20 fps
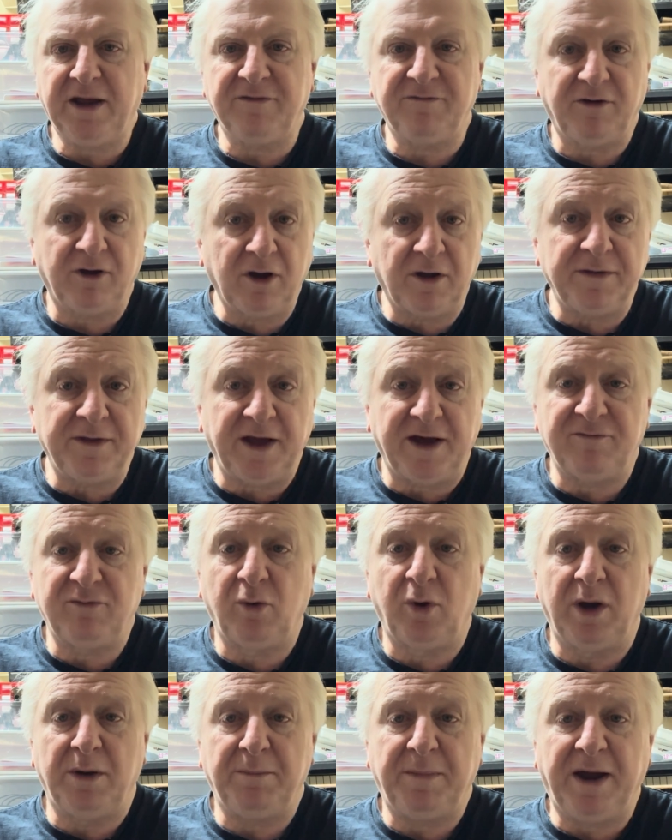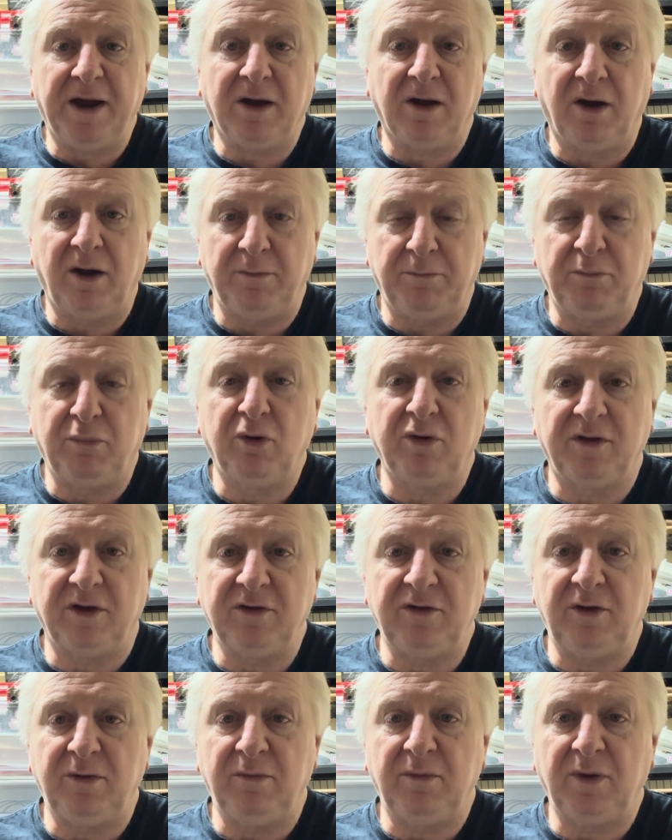If I got the other one back, I'd put the
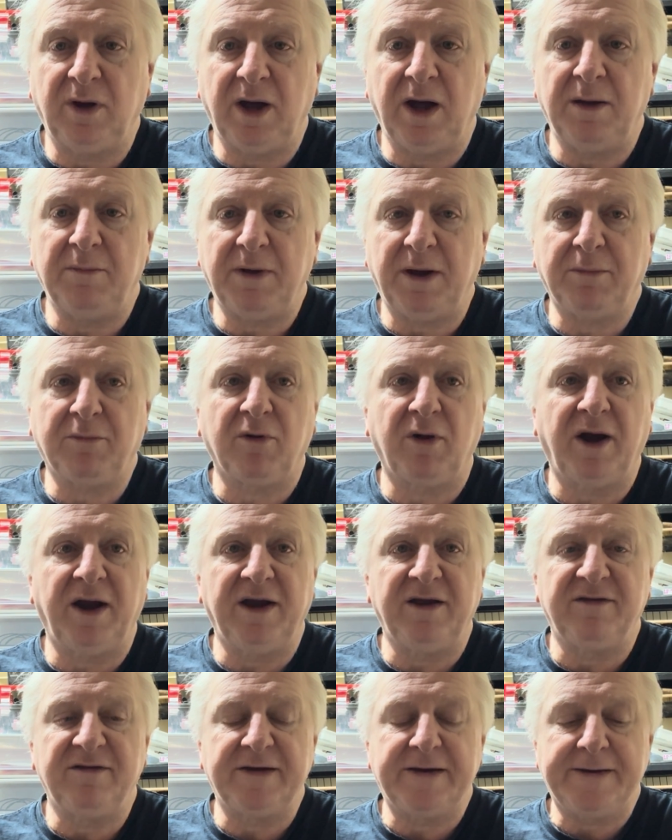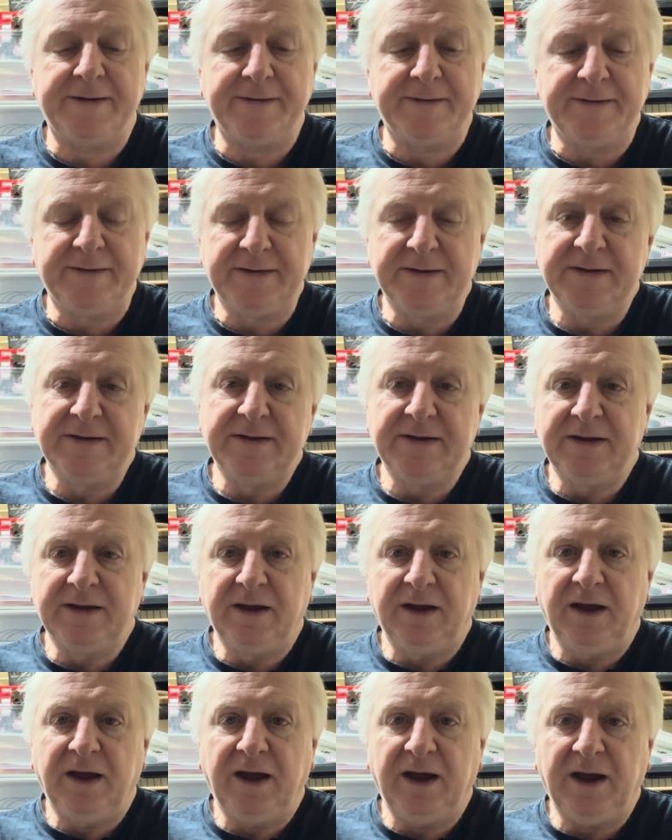new upgrades in it,
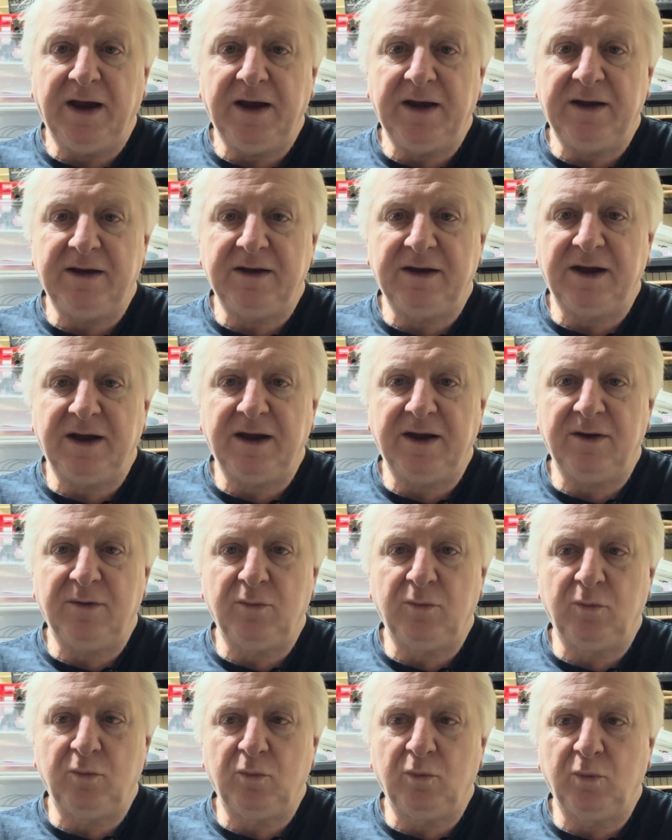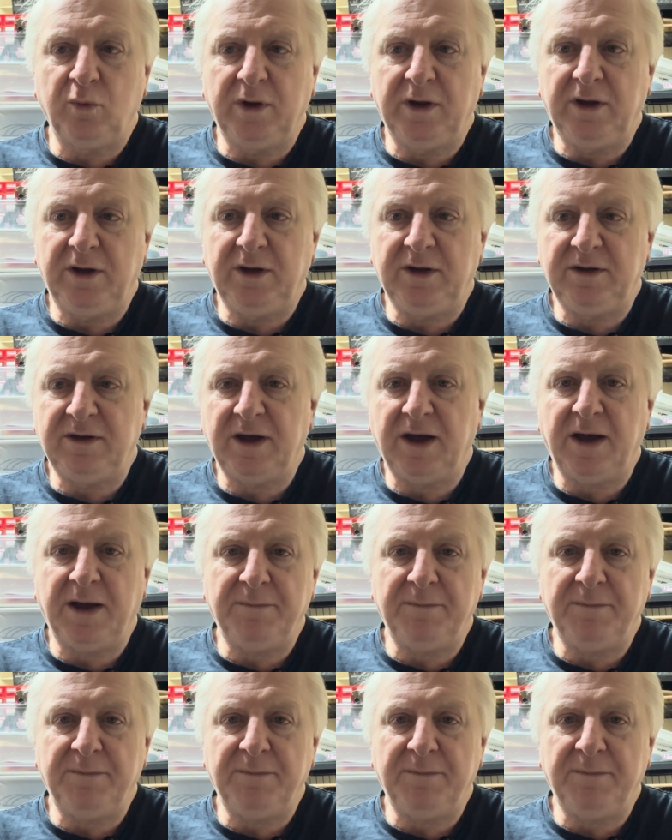and we'd